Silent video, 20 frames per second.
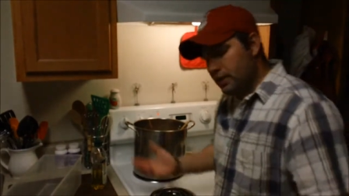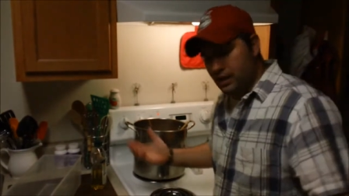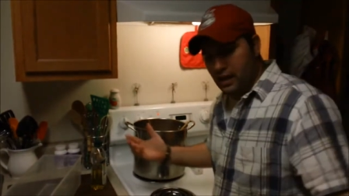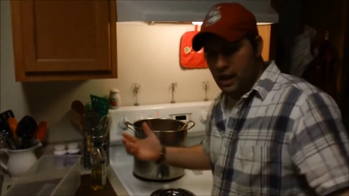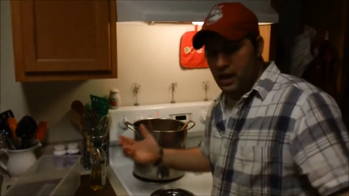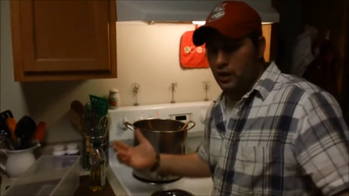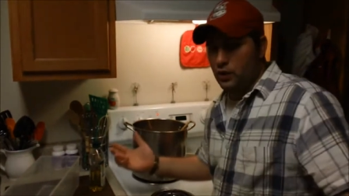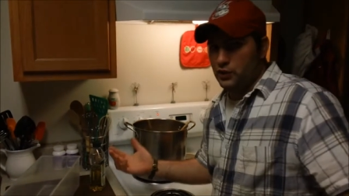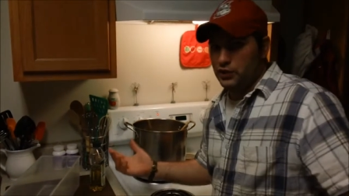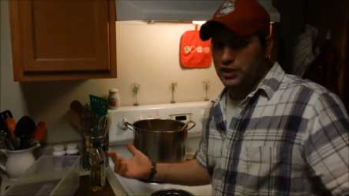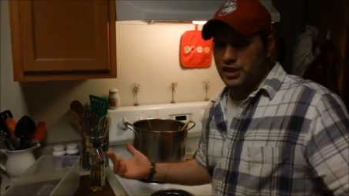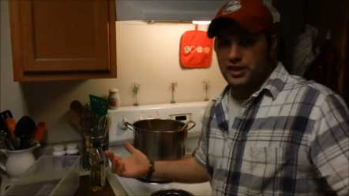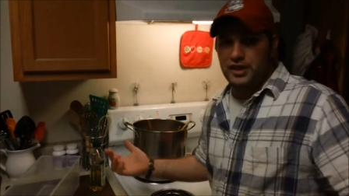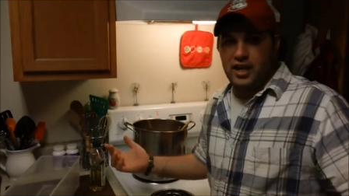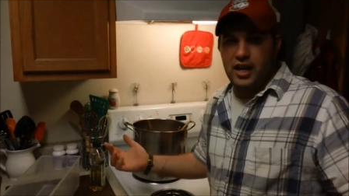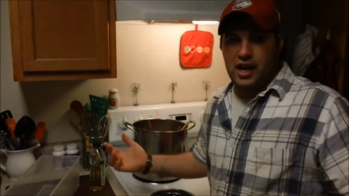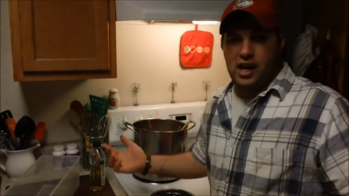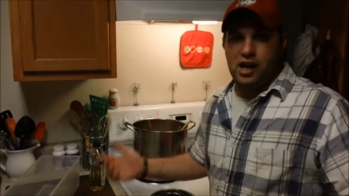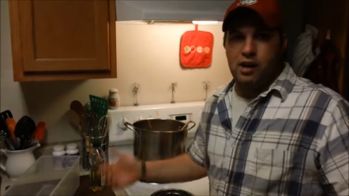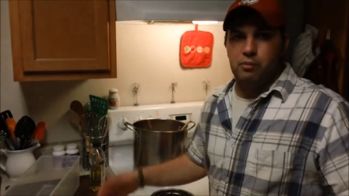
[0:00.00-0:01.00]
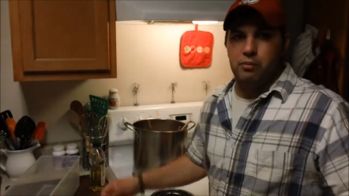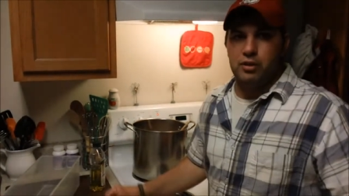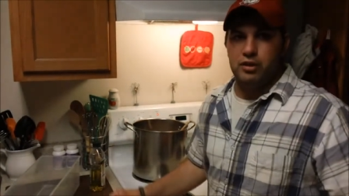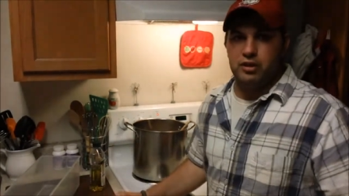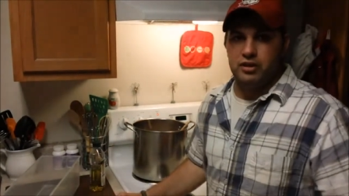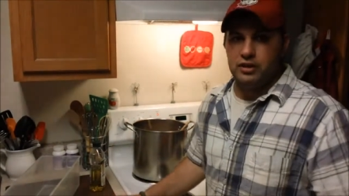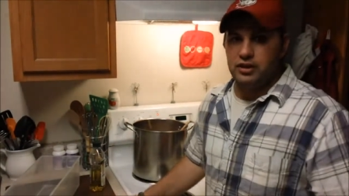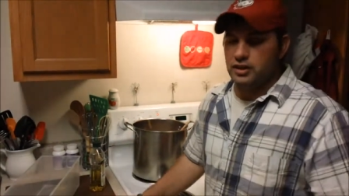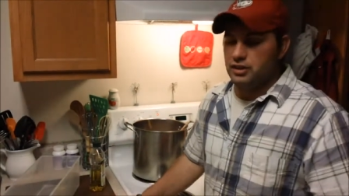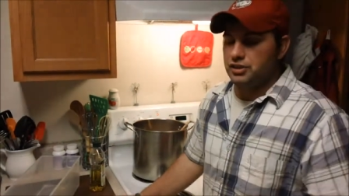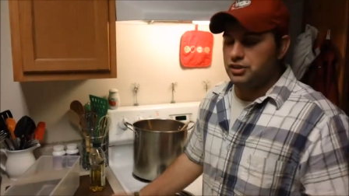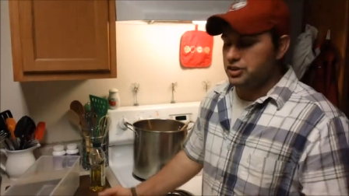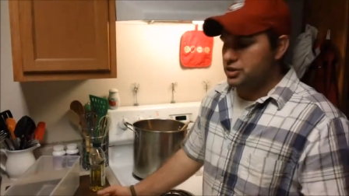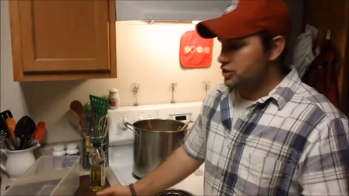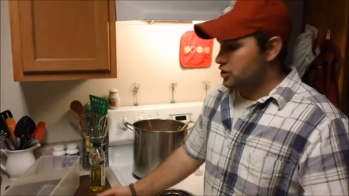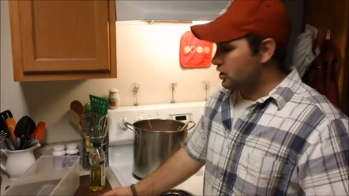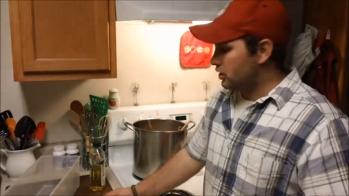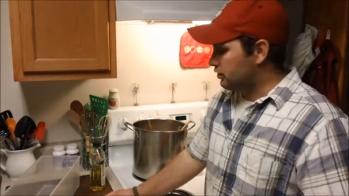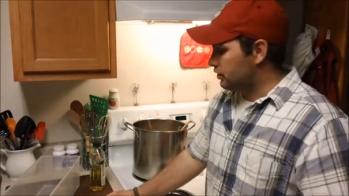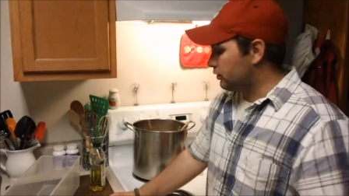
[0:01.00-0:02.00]
I don't see that happening because the
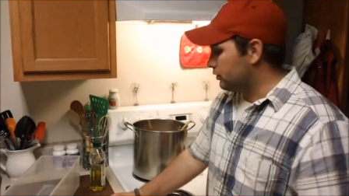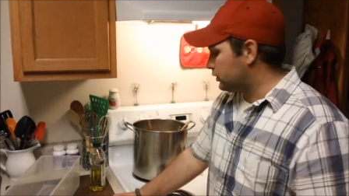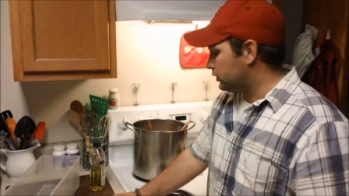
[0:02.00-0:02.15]
gel don't